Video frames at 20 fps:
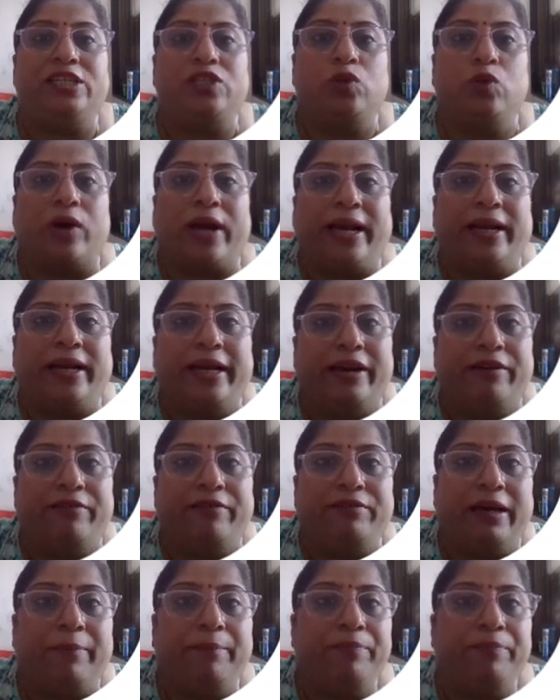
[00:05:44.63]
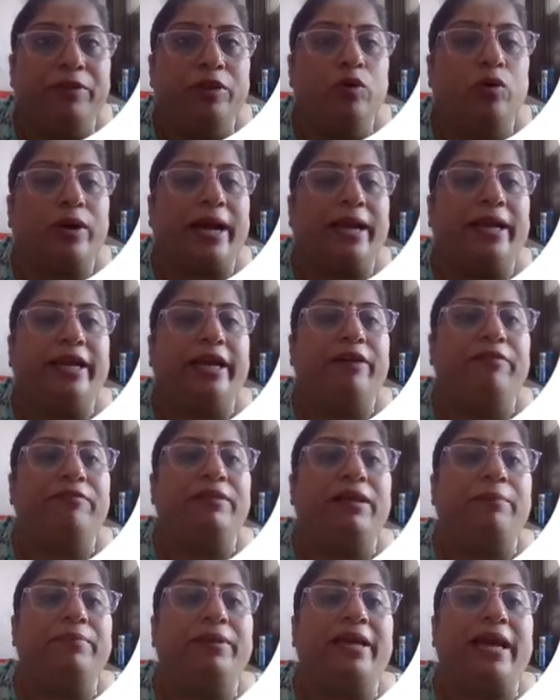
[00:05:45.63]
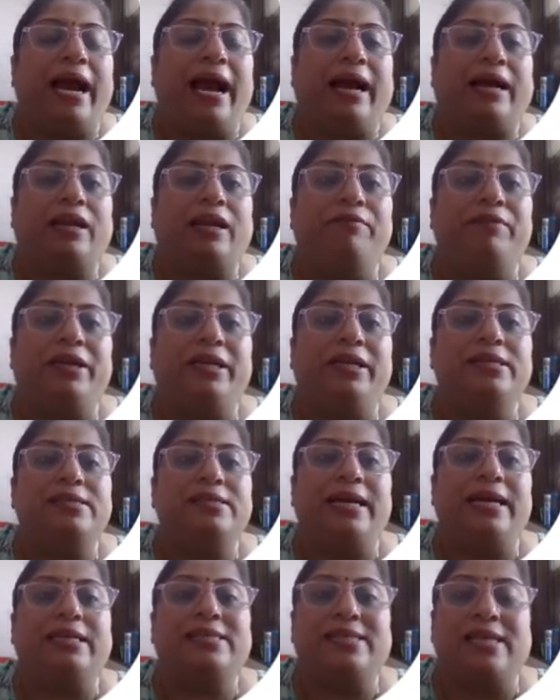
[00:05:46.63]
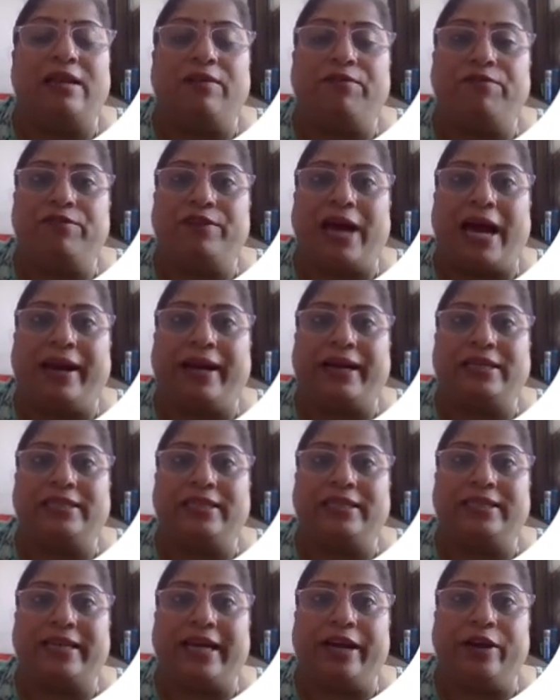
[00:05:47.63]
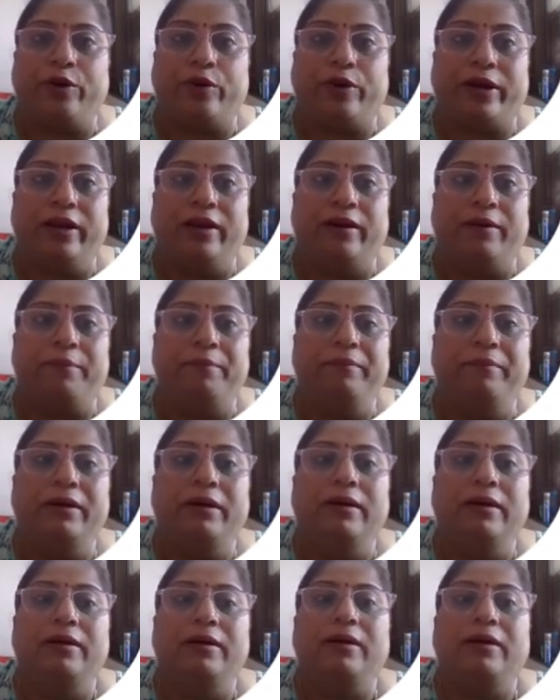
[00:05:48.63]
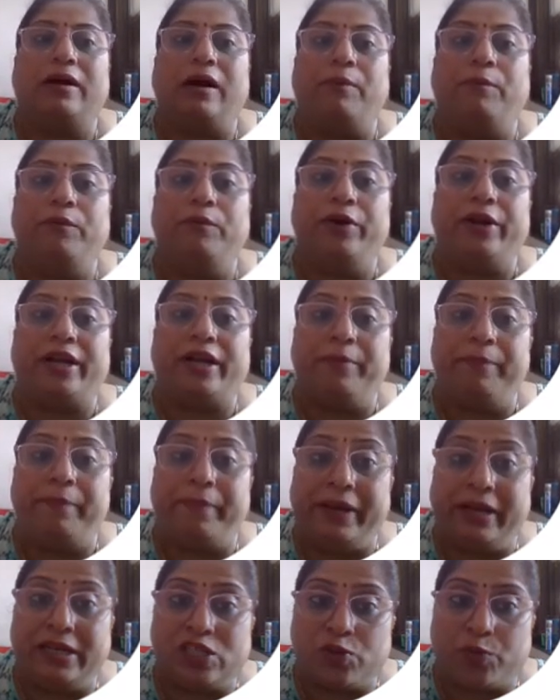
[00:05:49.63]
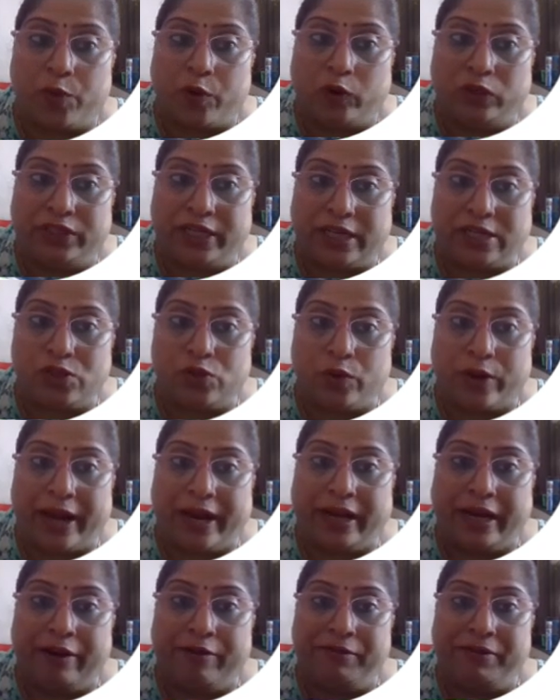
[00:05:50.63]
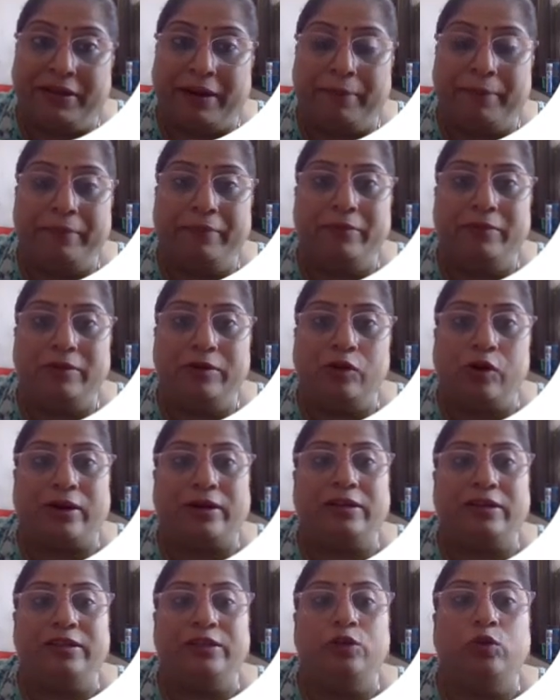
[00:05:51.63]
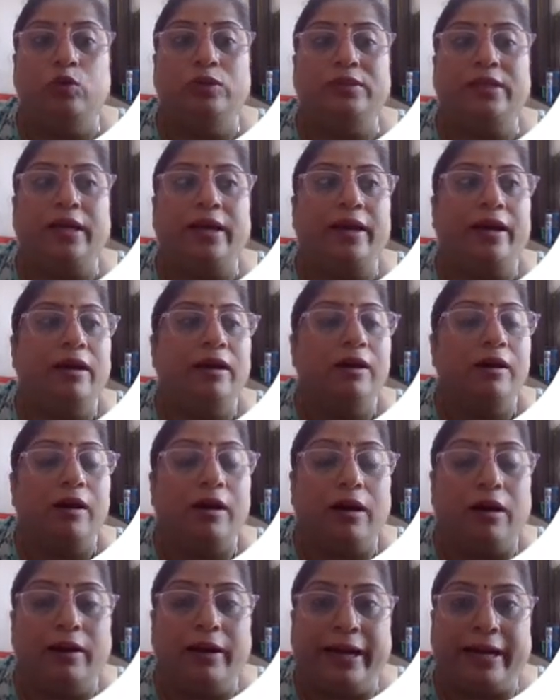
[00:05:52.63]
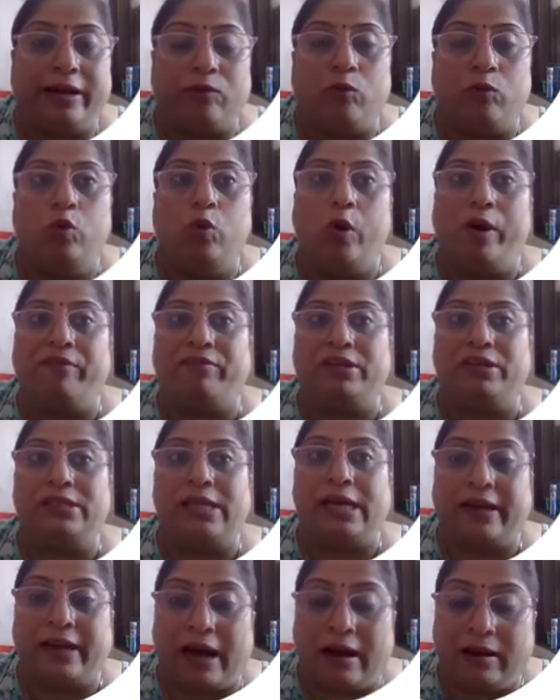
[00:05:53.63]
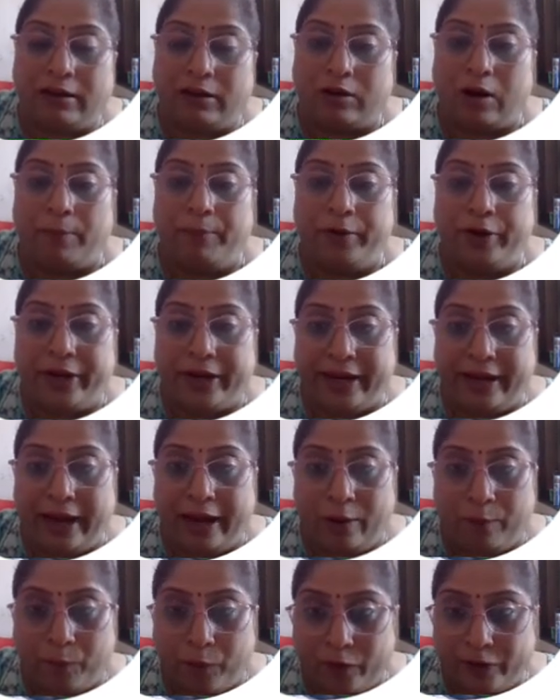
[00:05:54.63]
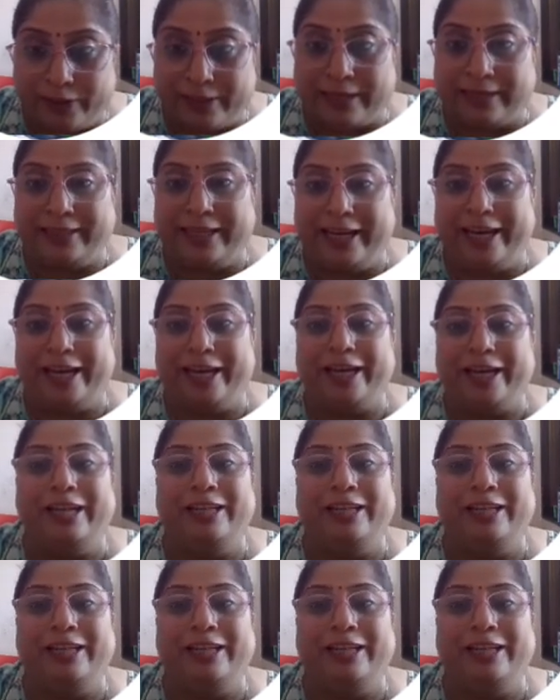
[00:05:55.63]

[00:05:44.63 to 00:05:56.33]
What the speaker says: you can give them? You can give them the activities like self-directed curriculum, community-based projects you can give them. You're using like whoever the community helpers are there in